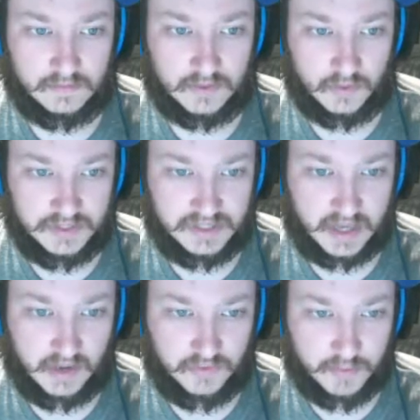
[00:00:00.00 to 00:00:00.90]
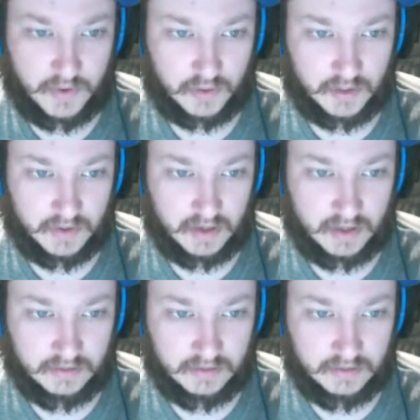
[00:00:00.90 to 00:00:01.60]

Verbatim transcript: Don't discount the Pokeball.